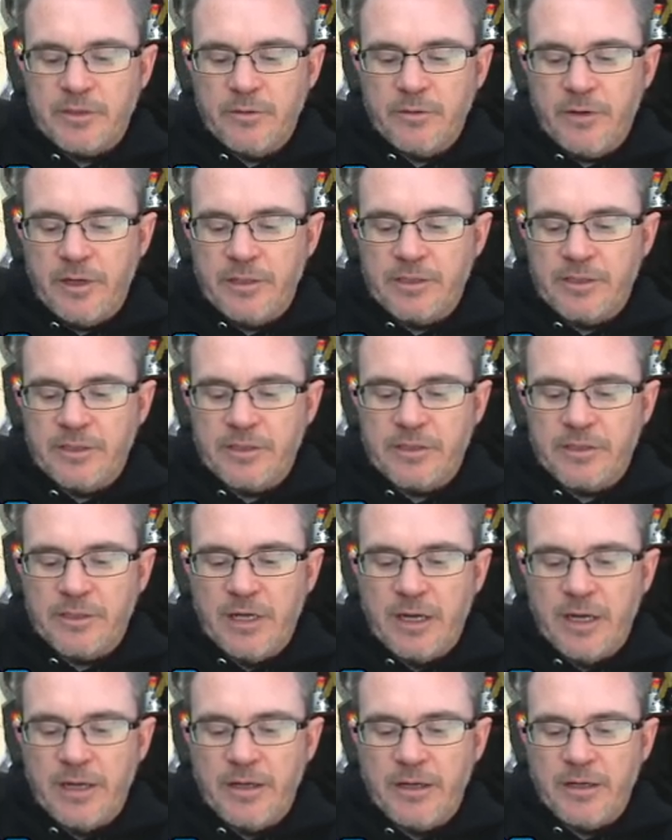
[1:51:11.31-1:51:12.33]
go ahead and
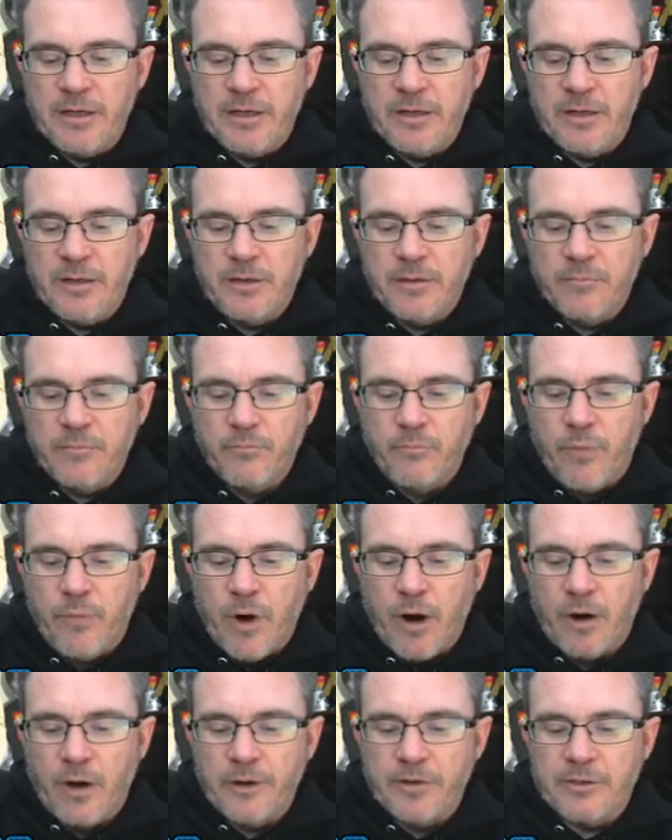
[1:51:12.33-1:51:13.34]
stun
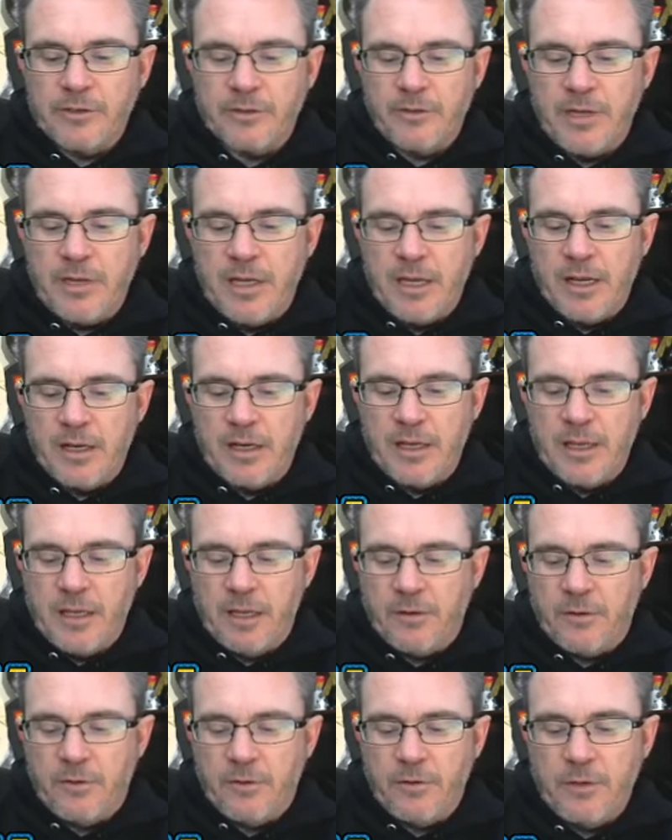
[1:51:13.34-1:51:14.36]
Bart so he can't
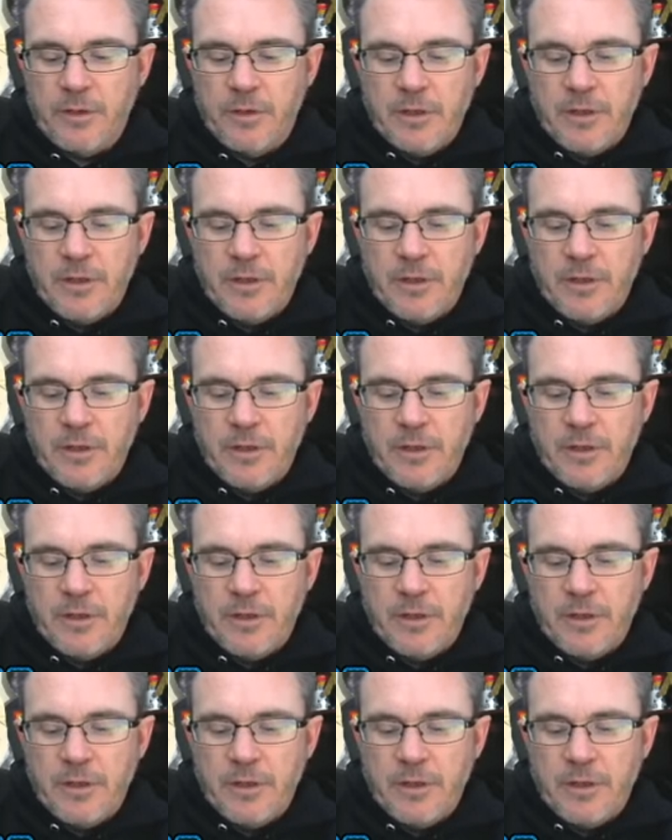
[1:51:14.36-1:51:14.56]
heal.